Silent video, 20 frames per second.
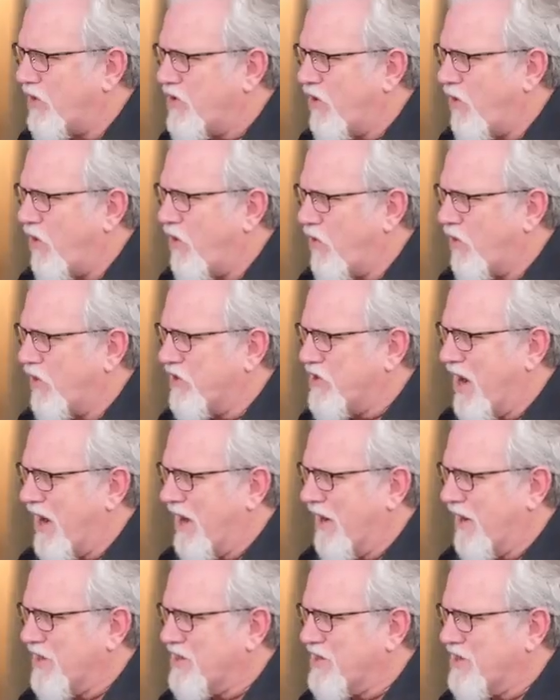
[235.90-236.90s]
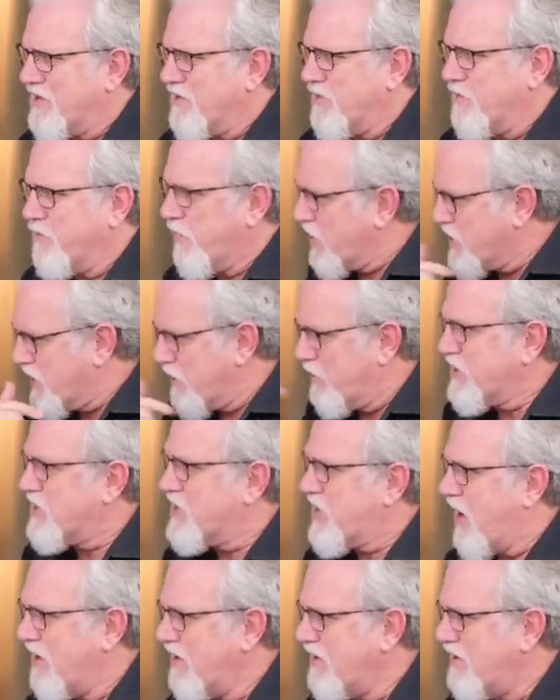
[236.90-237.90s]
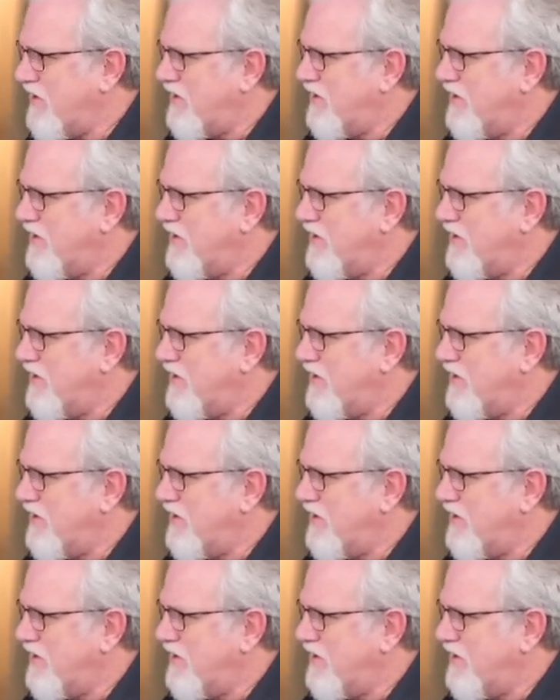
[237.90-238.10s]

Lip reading: dialects? Yeah. Burn someone's tongue?